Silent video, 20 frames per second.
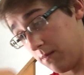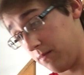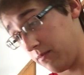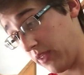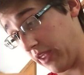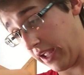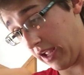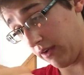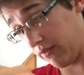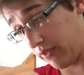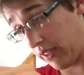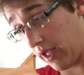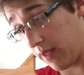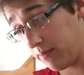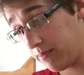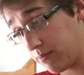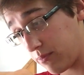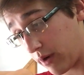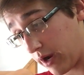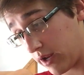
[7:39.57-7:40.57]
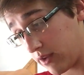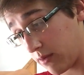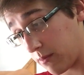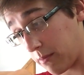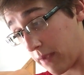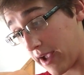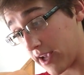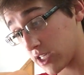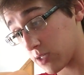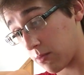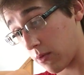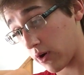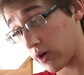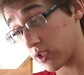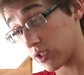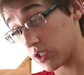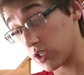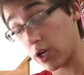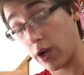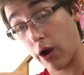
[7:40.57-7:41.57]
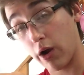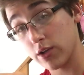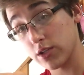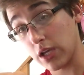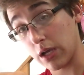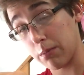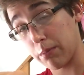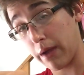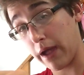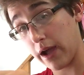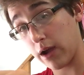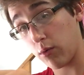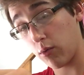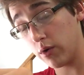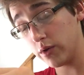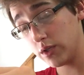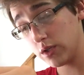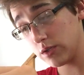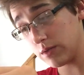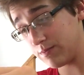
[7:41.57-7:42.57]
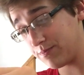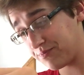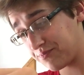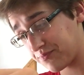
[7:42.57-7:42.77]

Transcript: They have that brand, mass market cigars like Backwoods.